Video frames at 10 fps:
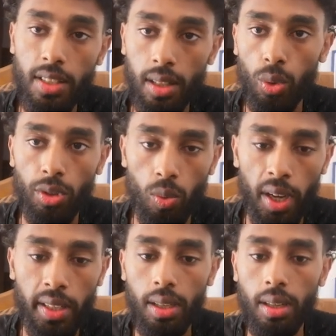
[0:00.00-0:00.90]
loaded
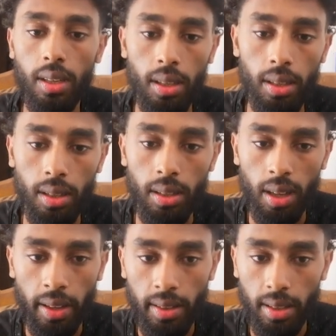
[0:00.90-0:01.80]
one.
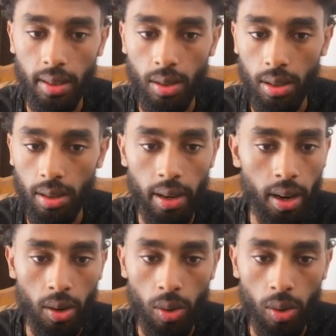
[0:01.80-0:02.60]
I think there are